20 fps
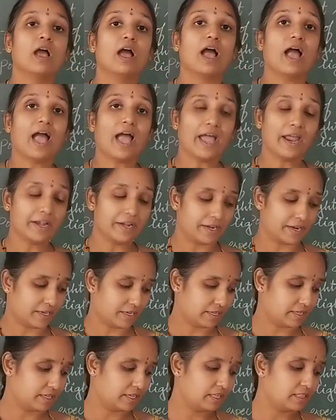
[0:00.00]

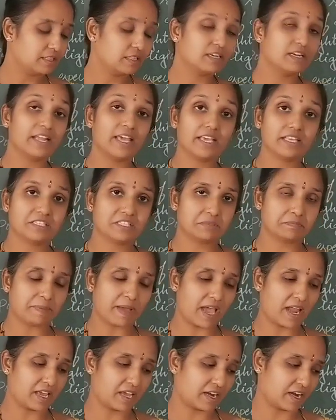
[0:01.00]
And in the next
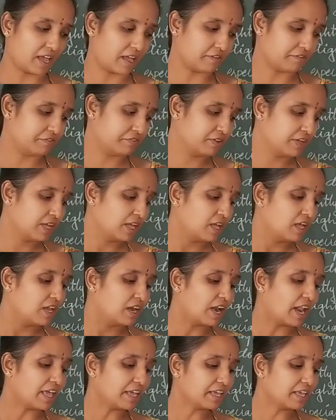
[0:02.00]
paragraph,
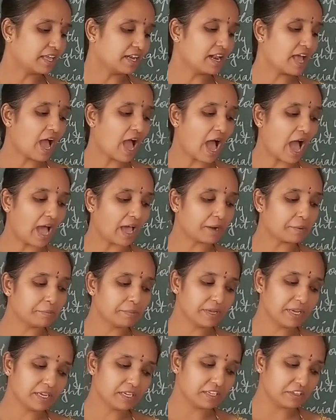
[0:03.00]
like an
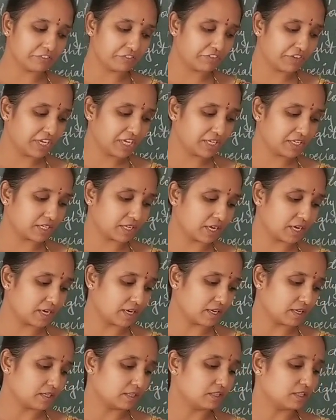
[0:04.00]
army
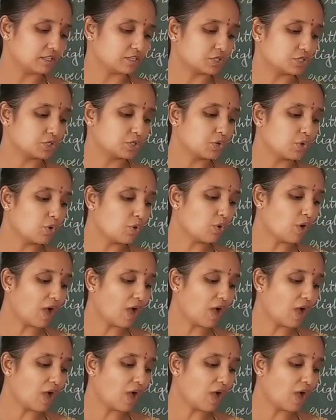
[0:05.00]
defeated, the snow